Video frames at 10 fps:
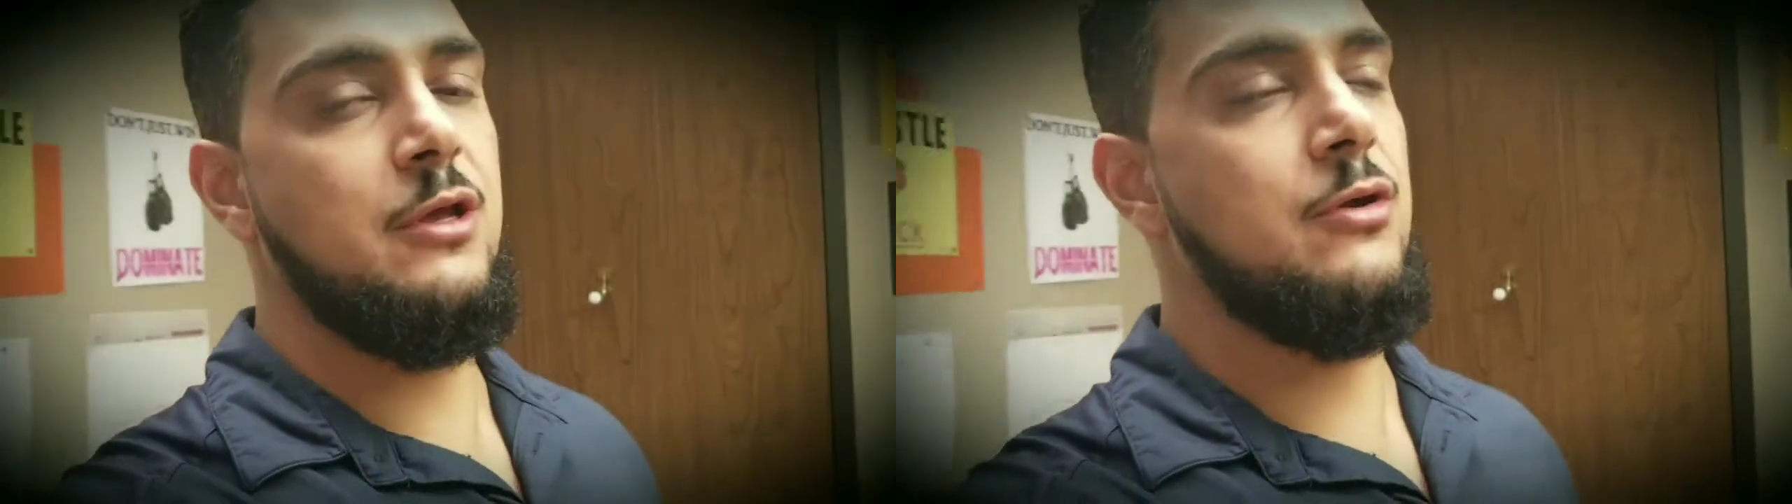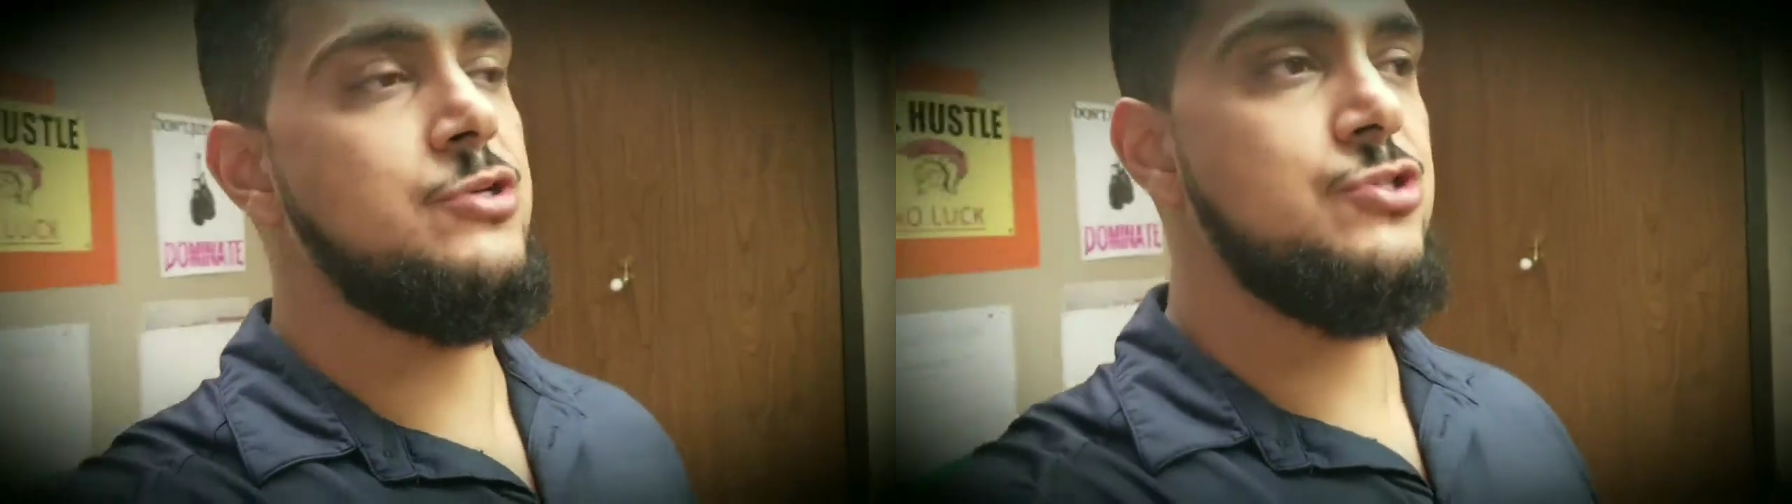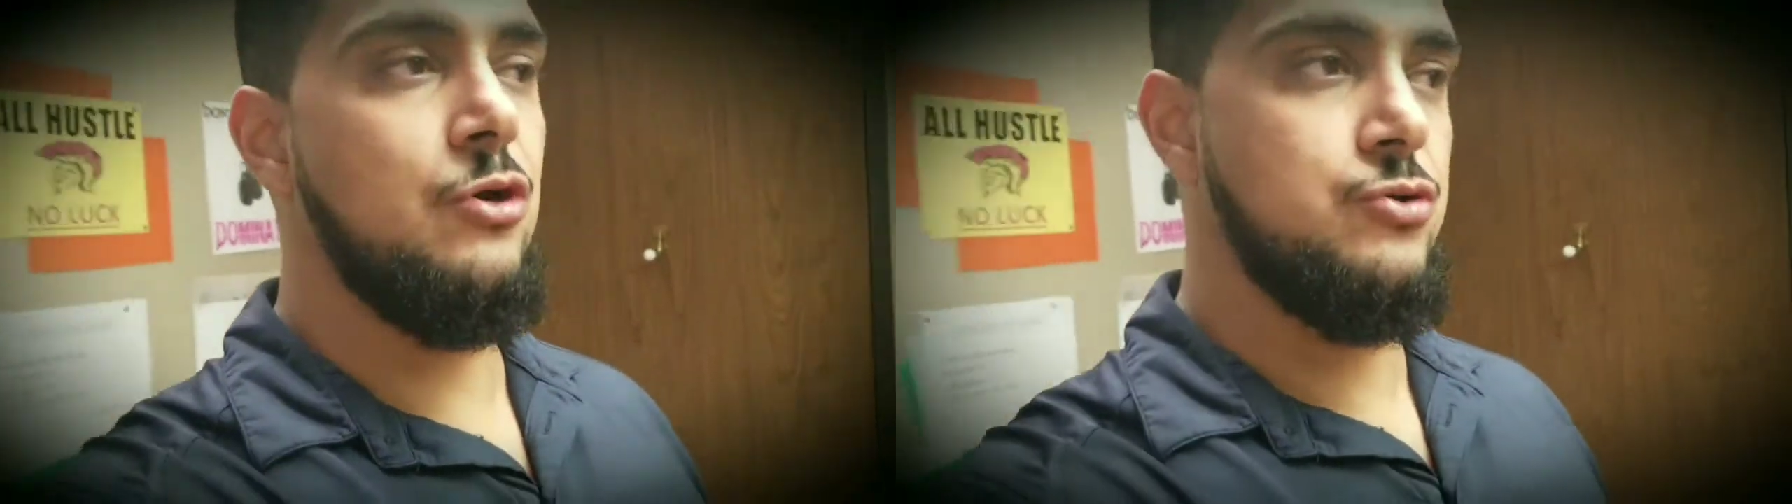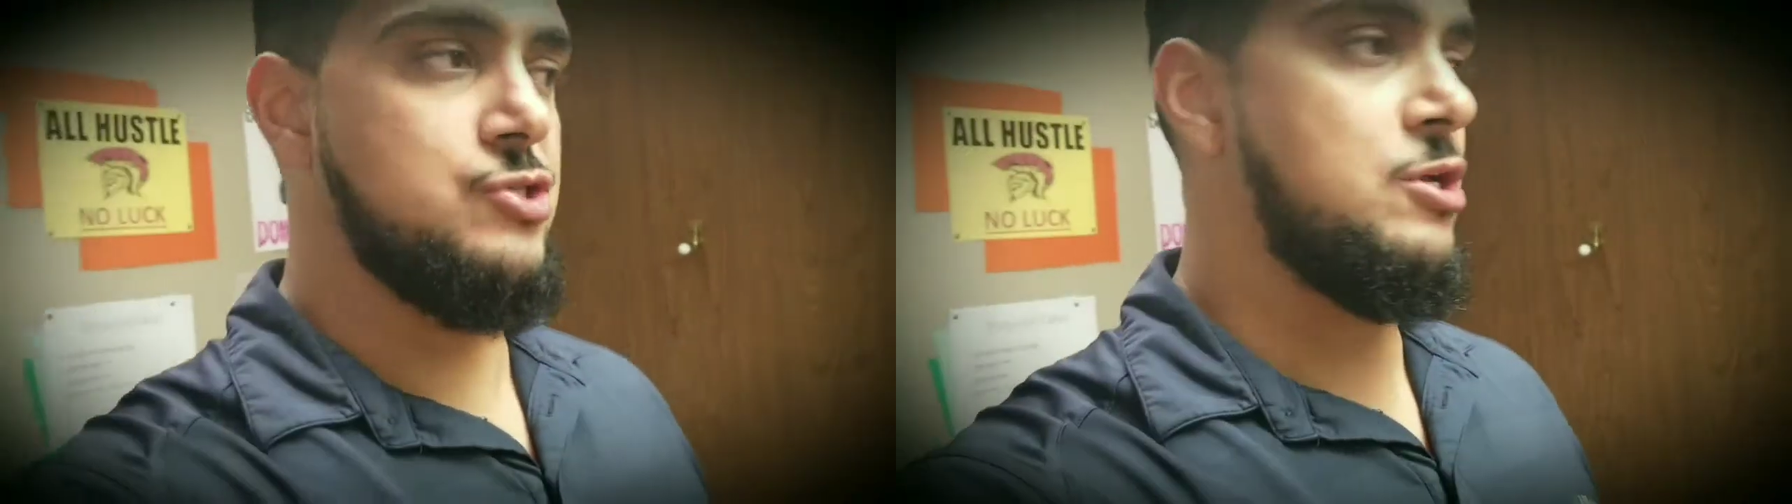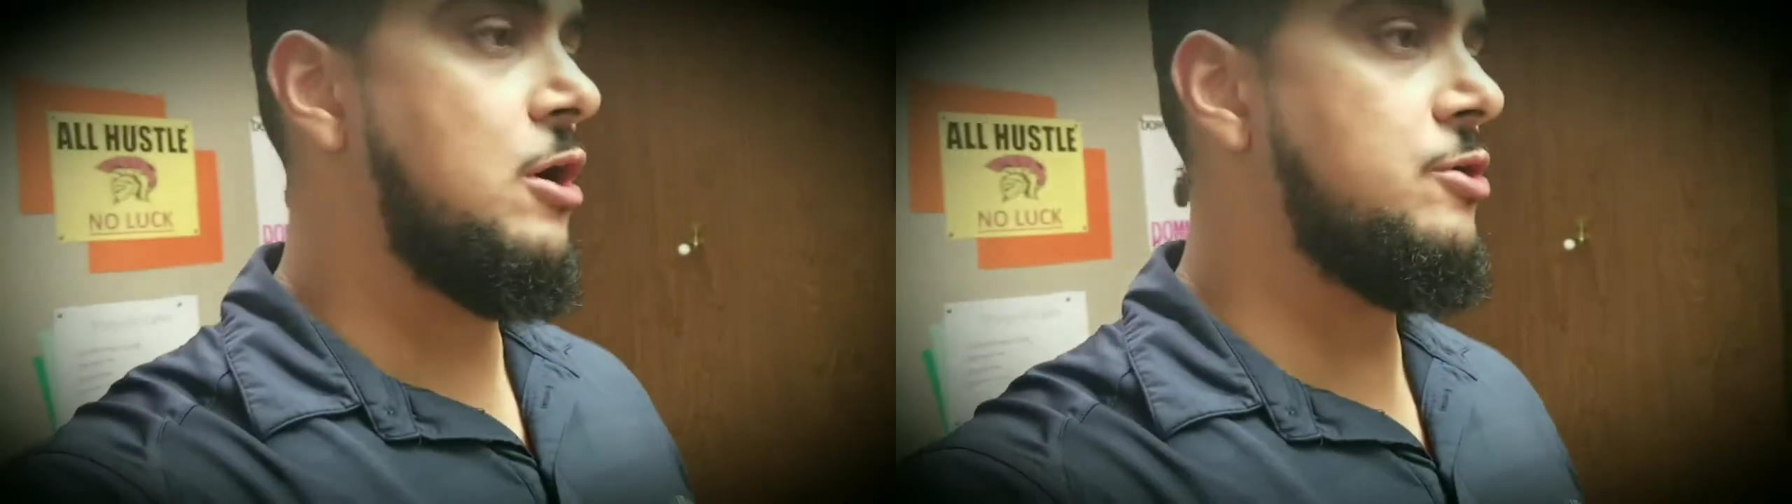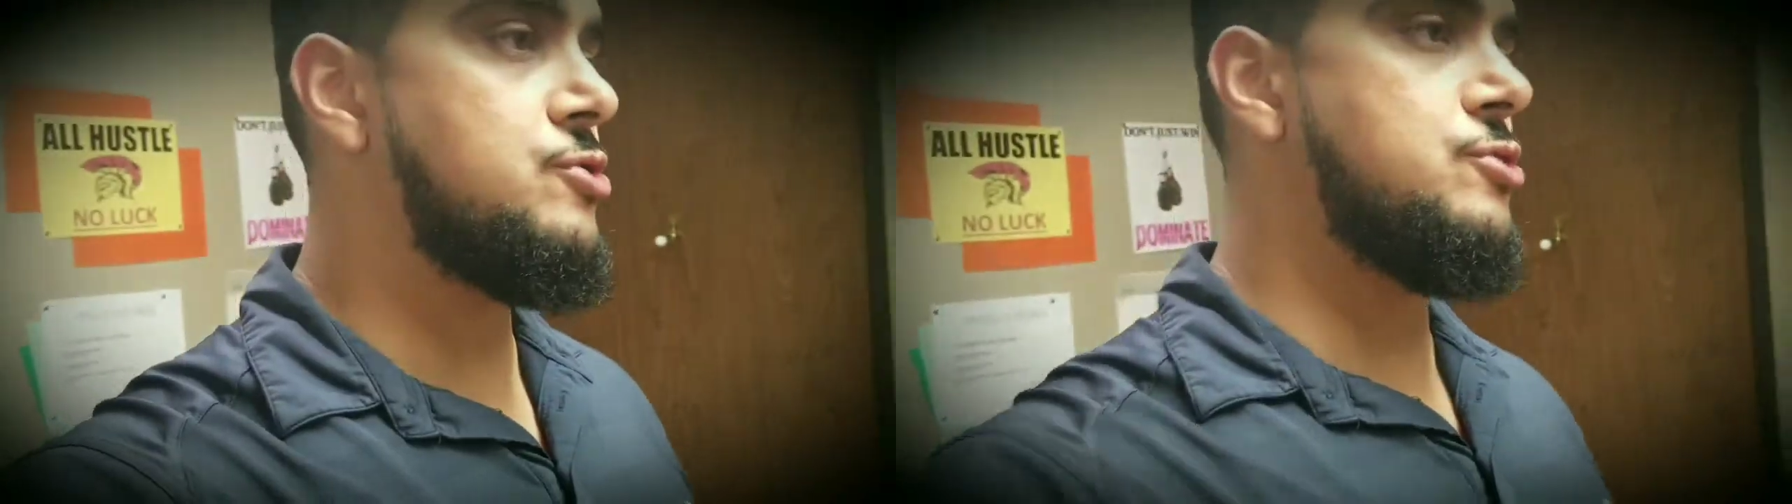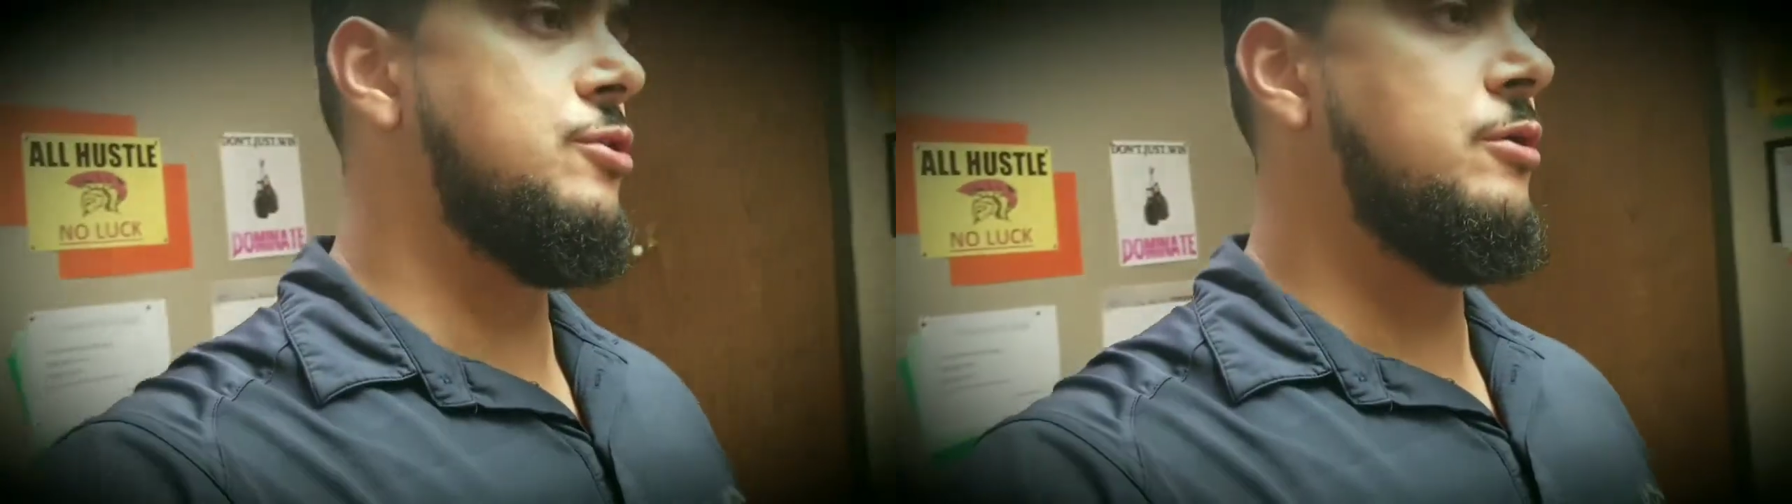There is no starch.